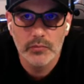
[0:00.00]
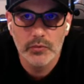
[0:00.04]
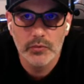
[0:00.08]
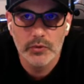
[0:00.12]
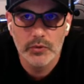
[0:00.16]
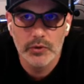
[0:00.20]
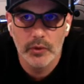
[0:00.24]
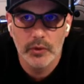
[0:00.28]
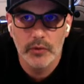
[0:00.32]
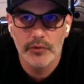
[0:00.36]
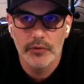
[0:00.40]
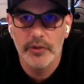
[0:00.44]

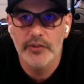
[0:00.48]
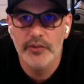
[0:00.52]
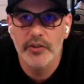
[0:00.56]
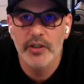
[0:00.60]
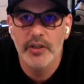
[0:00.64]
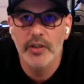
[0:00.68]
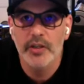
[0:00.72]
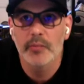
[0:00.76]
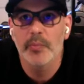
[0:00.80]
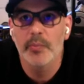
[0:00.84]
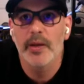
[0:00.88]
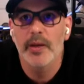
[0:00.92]
was
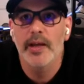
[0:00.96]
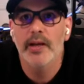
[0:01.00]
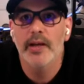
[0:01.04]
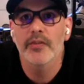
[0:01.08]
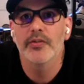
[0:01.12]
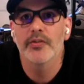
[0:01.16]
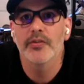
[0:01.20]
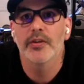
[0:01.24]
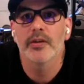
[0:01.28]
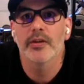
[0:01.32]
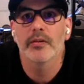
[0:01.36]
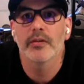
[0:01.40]
listening to
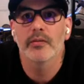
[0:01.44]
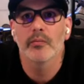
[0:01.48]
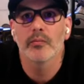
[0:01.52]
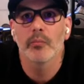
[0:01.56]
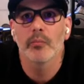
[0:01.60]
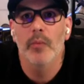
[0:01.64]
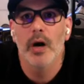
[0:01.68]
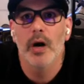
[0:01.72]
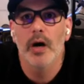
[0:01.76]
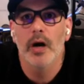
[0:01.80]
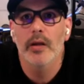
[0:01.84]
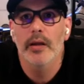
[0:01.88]
bands
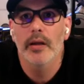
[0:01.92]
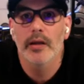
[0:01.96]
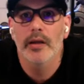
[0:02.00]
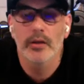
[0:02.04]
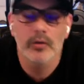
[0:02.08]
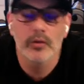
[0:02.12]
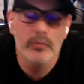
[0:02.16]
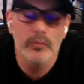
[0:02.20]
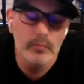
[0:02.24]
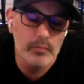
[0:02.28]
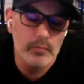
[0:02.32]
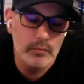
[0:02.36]
like
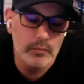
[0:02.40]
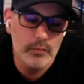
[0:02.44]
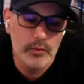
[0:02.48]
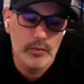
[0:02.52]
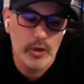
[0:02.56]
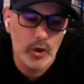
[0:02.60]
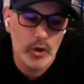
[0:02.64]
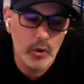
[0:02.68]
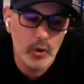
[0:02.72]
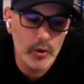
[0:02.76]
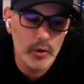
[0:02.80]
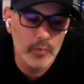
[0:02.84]

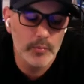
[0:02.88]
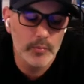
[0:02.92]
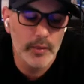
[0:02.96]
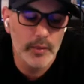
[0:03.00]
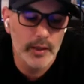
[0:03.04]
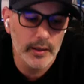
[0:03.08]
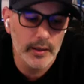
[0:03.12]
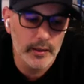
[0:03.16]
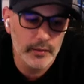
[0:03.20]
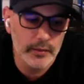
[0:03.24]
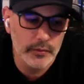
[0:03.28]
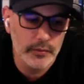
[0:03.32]
current
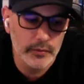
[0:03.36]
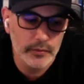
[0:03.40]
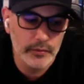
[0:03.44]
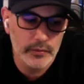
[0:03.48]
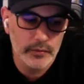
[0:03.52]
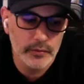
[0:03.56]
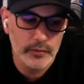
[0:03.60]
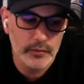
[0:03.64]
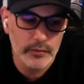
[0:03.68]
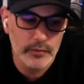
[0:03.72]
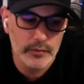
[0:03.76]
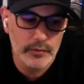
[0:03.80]
bands
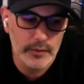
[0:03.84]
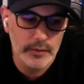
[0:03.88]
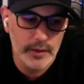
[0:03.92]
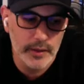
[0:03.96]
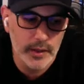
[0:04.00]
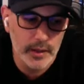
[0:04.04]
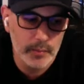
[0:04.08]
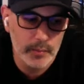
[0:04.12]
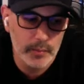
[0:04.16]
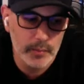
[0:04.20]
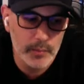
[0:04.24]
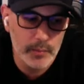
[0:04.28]

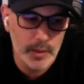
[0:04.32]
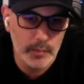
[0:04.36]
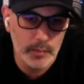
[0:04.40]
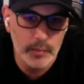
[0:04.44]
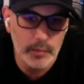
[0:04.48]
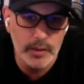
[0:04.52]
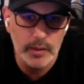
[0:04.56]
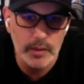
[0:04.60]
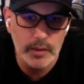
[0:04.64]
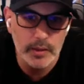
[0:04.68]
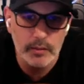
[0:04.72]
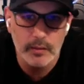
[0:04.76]
that made
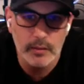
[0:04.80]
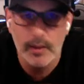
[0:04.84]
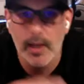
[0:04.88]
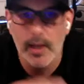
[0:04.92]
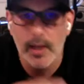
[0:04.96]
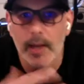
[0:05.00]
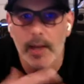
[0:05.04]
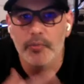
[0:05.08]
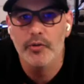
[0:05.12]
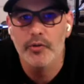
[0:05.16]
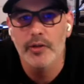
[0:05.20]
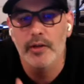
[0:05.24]
me
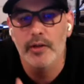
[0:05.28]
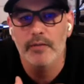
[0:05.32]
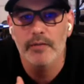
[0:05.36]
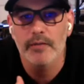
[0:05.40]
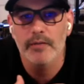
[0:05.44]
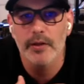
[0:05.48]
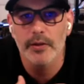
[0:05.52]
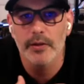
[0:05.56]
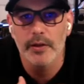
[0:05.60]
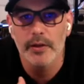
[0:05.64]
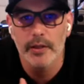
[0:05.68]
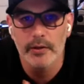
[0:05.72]
capture that
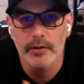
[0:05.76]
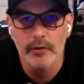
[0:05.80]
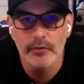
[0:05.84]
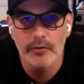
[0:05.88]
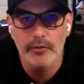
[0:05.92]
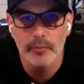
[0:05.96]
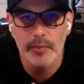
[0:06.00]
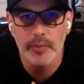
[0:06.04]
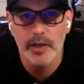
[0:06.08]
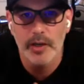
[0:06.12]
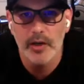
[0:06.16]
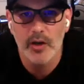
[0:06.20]
feeling. And there's
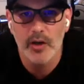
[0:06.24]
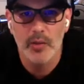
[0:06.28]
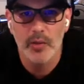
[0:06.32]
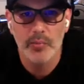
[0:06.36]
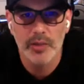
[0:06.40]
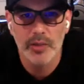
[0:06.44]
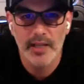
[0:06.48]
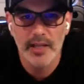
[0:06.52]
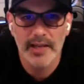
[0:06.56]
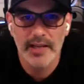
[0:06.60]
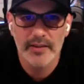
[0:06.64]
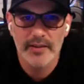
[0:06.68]
a band called
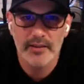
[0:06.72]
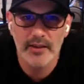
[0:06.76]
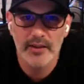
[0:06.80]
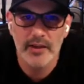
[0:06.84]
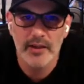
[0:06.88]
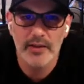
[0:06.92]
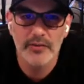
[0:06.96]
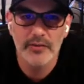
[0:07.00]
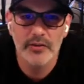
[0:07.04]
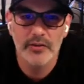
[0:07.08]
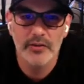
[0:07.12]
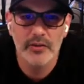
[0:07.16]
Black
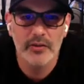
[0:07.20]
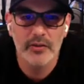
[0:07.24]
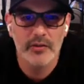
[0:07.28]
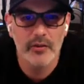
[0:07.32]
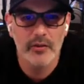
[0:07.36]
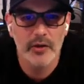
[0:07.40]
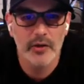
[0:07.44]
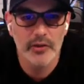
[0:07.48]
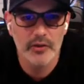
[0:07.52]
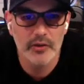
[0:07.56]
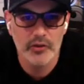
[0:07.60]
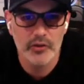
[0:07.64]
Tusk.
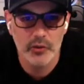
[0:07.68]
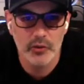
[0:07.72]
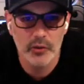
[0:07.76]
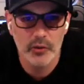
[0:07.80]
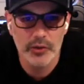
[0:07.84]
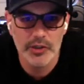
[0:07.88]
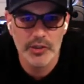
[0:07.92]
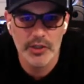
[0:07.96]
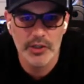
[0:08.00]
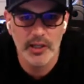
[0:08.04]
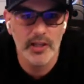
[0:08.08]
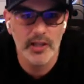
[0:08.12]
They're out of
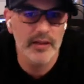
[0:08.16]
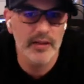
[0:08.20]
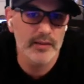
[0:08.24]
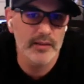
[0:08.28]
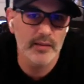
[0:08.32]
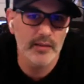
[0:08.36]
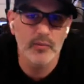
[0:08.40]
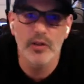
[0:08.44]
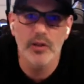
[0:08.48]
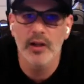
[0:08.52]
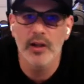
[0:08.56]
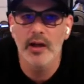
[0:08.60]
Georgia. I like
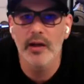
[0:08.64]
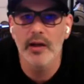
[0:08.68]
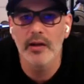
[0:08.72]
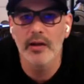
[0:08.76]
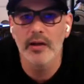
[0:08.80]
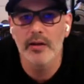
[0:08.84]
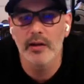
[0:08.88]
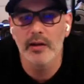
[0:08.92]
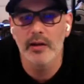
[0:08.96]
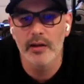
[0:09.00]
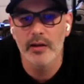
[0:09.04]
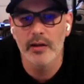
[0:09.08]
them a lot.
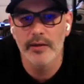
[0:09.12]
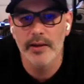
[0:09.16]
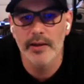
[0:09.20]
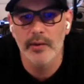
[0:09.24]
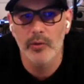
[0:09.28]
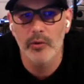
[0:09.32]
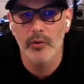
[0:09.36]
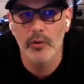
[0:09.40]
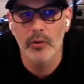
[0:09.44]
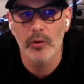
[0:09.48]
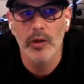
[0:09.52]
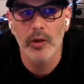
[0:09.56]
They
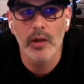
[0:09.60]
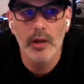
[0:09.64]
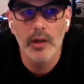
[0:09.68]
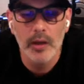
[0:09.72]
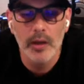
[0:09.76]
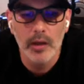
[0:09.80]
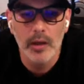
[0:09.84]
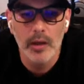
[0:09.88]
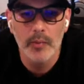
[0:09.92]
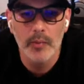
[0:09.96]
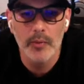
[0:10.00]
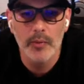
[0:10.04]
were
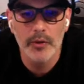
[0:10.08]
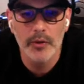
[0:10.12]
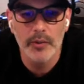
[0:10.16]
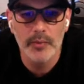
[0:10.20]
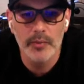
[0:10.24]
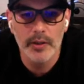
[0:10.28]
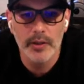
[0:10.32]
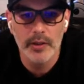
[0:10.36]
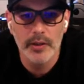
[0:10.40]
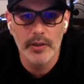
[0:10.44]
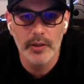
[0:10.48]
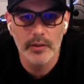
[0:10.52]
a pretty
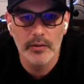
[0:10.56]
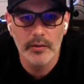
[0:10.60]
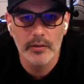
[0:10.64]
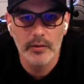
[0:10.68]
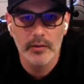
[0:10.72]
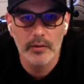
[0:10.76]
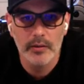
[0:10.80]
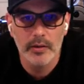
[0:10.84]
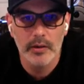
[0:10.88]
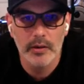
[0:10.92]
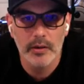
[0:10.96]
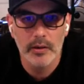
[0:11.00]
big
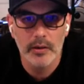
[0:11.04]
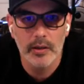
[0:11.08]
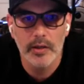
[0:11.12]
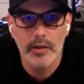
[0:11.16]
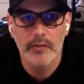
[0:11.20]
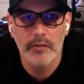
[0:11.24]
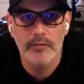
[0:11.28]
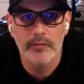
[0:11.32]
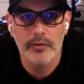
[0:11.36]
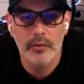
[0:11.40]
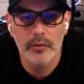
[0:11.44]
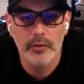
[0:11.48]

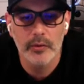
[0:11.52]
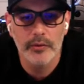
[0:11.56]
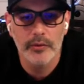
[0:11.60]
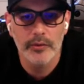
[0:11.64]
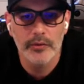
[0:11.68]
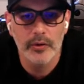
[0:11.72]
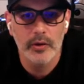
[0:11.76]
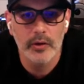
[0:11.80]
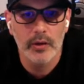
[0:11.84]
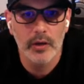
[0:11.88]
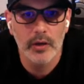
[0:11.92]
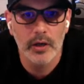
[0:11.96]
influence
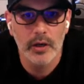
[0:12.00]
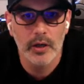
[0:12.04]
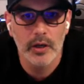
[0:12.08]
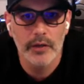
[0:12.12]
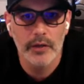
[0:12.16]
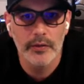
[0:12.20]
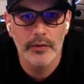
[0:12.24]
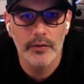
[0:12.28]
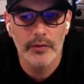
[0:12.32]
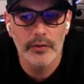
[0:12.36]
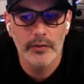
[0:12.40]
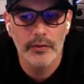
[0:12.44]

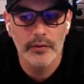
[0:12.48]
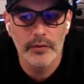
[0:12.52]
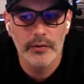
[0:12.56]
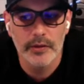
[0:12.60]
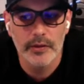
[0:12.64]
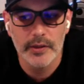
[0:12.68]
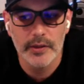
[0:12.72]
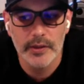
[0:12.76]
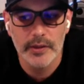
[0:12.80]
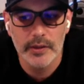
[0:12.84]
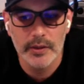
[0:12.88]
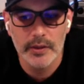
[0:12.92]
on
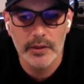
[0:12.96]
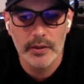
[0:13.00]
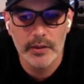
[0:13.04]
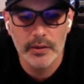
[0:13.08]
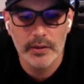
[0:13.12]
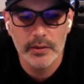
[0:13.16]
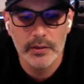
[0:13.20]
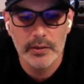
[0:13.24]
the